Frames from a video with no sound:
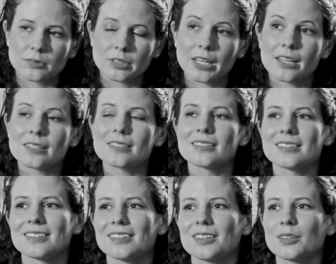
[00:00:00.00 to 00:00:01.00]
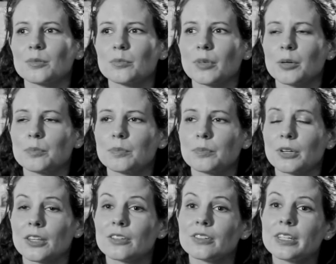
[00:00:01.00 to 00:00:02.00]
Yes. My
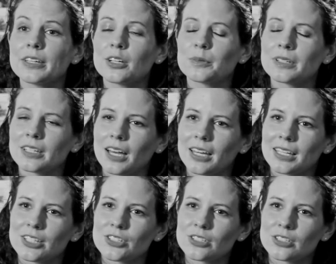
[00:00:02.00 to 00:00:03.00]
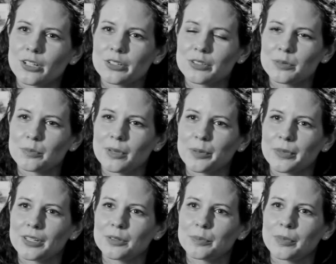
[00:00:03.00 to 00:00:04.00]
brother Nico and I had just lost
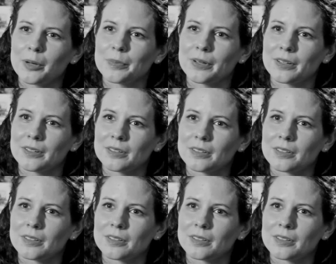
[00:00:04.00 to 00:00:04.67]
Mama and Papa.